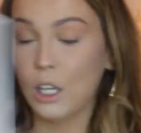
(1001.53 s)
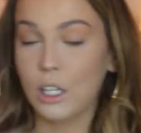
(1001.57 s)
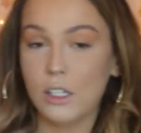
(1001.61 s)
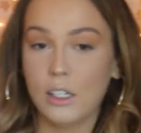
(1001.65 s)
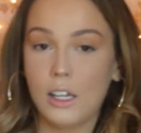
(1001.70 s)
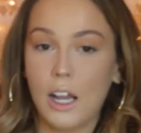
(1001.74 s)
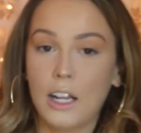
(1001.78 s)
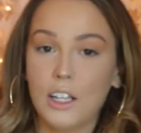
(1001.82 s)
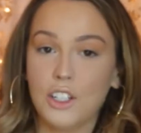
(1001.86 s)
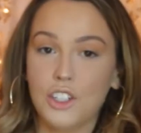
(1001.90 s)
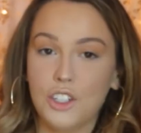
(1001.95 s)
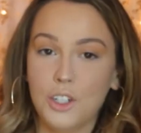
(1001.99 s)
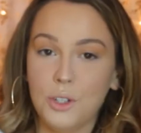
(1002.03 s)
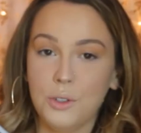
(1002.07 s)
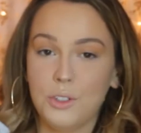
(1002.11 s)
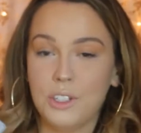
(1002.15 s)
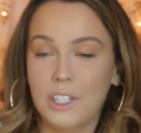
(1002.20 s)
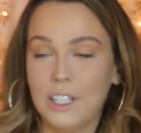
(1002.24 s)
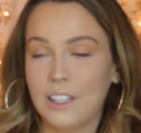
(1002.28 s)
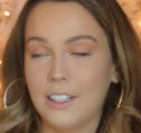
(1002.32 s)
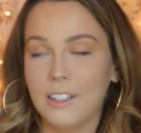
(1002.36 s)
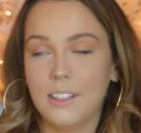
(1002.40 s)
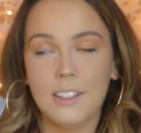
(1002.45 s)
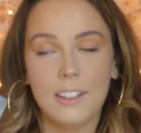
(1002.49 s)
Next,
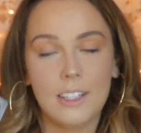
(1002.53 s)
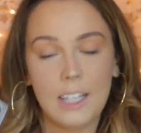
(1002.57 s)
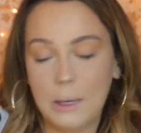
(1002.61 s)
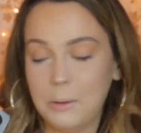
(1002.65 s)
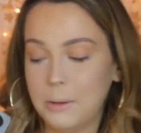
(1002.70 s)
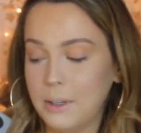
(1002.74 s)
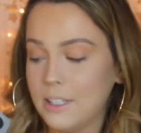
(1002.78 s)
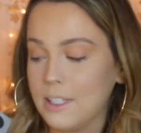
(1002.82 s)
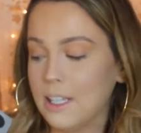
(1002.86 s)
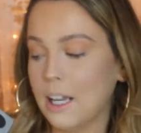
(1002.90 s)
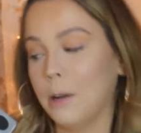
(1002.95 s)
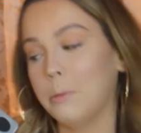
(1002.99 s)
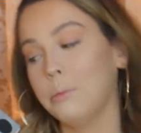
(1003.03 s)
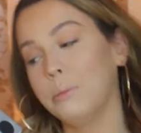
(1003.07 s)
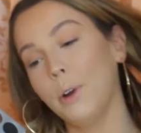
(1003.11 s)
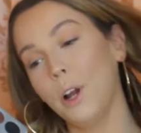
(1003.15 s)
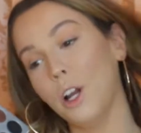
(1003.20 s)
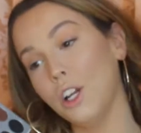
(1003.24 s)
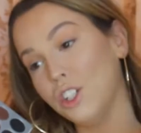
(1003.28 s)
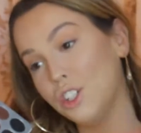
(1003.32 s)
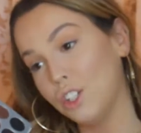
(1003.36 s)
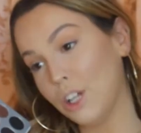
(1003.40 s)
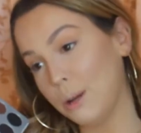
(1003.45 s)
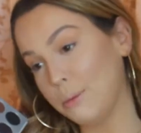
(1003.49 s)
using this same exact
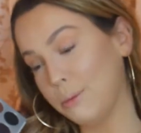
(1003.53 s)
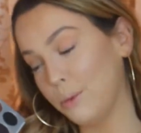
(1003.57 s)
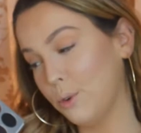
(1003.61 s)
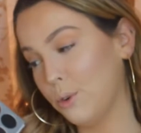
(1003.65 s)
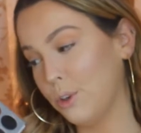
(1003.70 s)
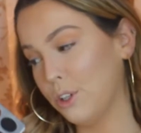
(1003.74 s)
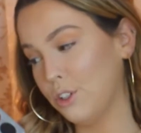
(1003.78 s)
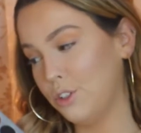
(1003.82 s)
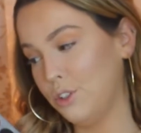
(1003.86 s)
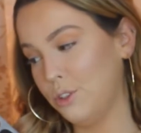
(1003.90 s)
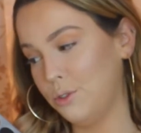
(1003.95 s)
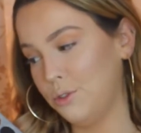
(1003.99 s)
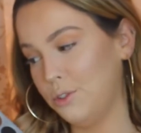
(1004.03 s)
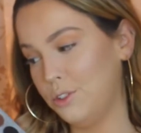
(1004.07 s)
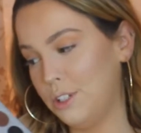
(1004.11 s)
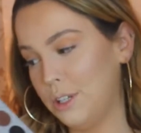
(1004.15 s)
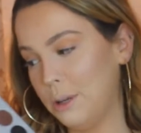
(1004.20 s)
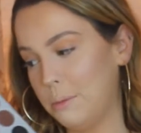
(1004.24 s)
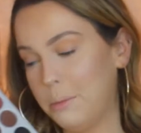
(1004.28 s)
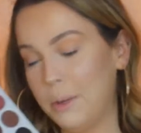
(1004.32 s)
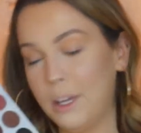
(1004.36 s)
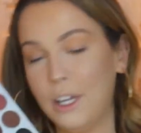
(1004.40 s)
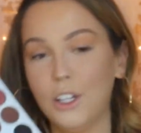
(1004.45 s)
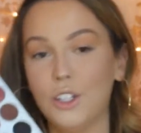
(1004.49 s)
brush, I'm going to
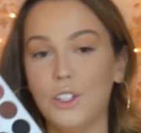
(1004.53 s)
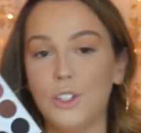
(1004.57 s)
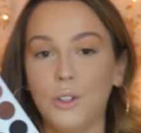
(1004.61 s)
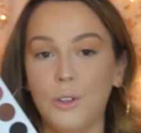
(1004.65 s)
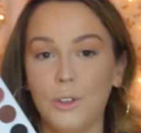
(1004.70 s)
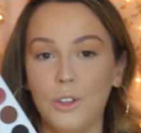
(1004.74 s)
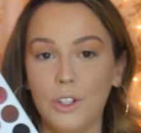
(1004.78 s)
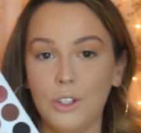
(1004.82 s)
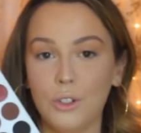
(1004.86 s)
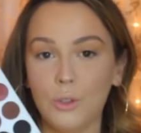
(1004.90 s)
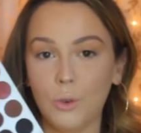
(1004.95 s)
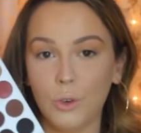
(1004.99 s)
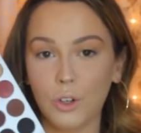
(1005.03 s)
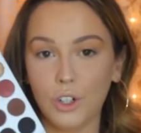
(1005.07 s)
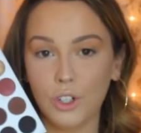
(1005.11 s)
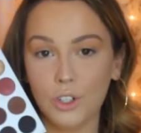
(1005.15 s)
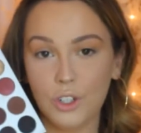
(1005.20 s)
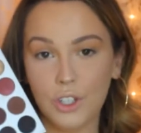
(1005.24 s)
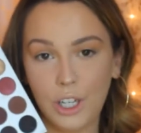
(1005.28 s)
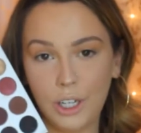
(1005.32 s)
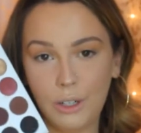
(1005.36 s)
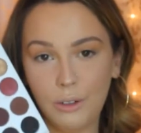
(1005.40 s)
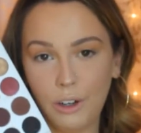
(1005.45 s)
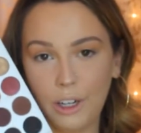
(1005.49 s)
dip into this orange
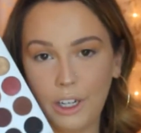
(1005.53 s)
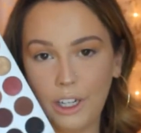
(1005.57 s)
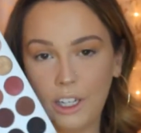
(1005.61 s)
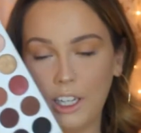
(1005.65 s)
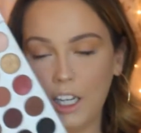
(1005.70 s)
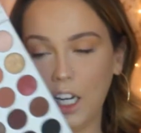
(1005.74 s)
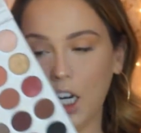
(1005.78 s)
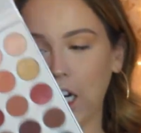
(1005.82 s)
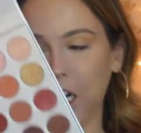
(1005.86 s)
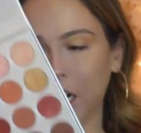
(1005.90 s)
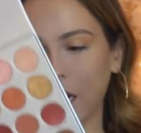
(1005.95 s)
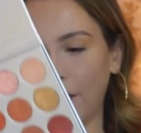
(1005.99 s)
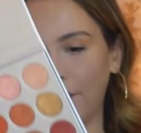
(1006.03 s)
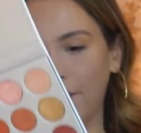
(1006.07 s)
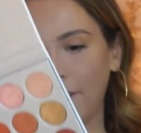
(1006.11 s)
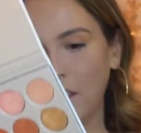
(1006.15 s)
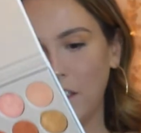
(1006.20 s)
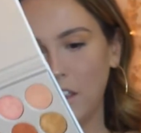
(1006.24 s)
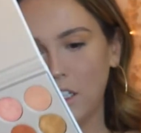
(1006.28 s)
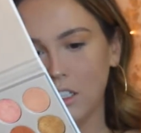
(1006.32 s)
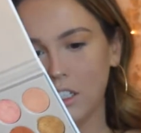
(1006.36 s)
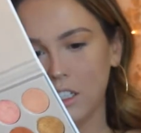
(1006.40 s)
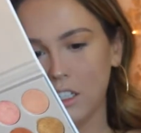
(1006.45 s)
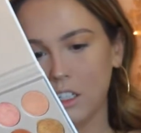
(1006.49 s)
shade right here. I think
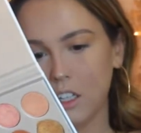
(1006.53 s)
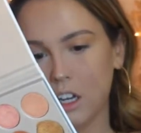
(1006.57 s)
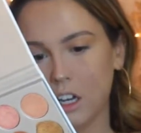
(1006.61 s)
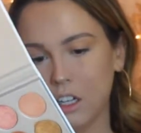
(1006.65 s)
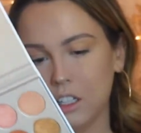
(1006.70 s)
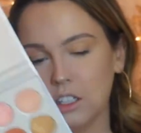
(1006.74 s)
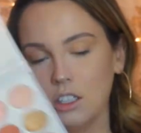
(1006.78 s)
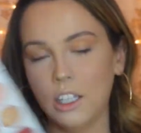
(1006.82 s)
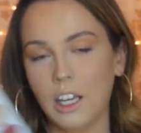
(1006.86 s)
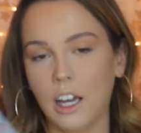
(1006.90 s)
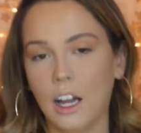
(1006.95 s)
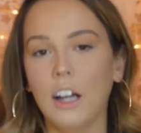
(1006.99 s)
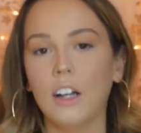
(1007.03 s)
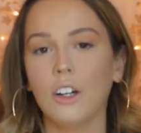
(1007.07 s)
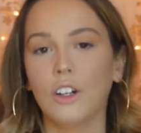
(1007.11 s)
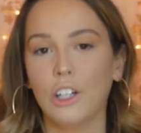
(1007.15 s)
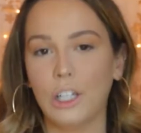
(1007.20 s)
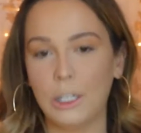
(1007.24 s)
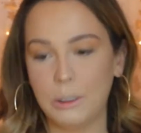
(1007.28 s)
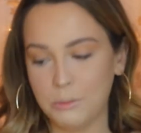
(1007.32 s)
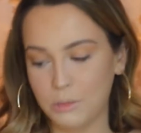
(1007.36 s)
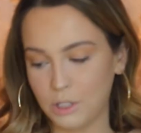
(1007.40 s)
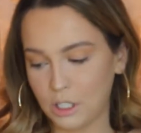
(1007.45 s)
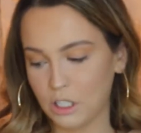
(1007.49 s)
this is called, yeah,
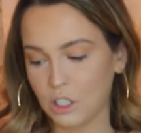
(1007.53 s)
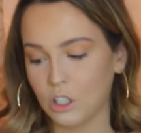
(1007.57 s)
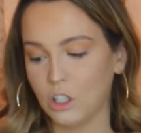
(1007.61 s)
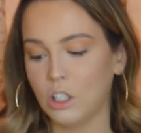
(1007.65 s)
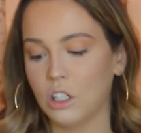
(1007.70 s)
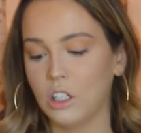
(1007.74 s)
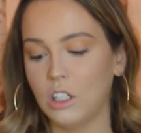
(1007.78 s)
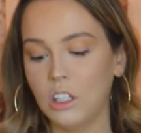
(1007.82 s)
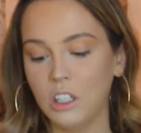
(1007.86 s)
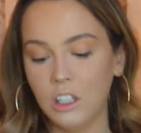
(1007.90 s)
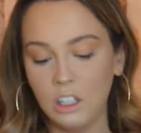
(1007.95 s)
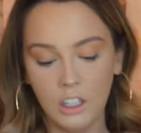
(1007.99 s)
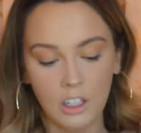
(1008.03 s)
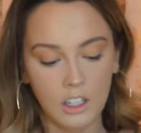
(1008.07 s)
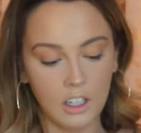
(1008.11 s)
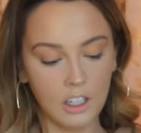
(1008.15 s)
Creamsicle.